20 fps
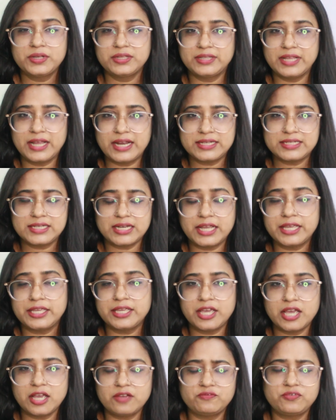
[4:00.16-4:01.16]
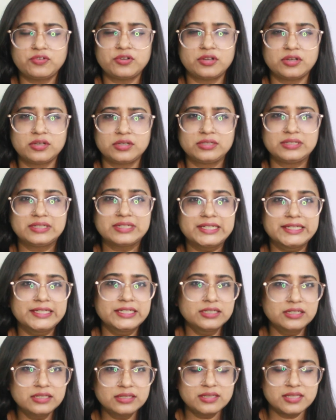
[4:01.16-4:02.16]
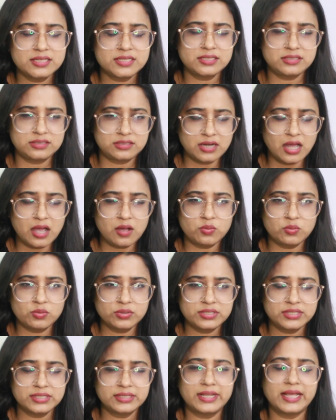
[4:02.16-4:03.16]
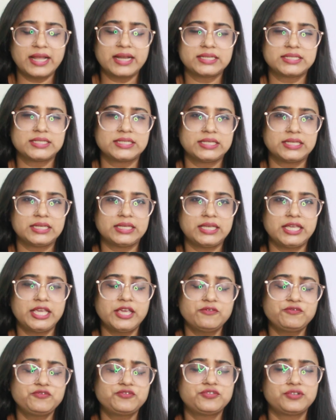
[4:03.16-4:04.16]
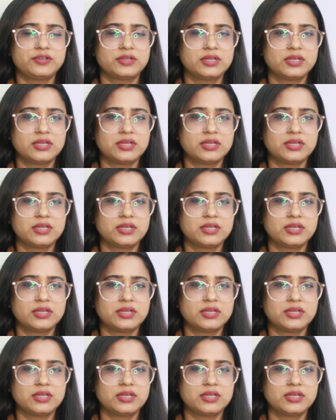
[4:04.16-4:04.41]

that I have cleared this doubt that if